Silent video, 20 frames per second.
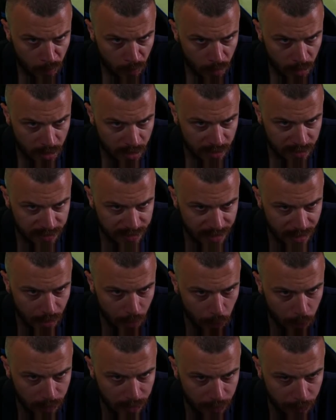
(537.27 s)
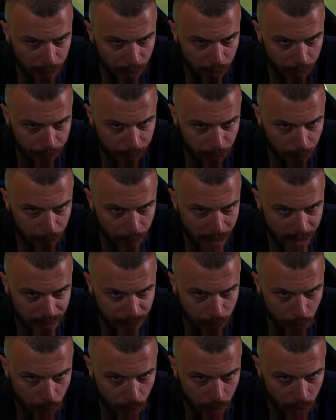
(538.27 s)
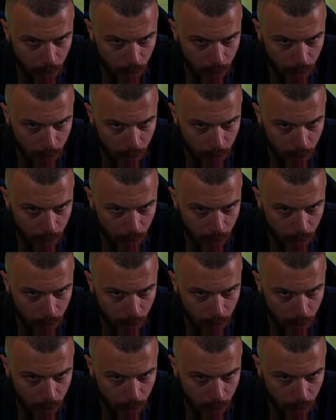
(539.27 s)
Cancelo with the beautiful pass for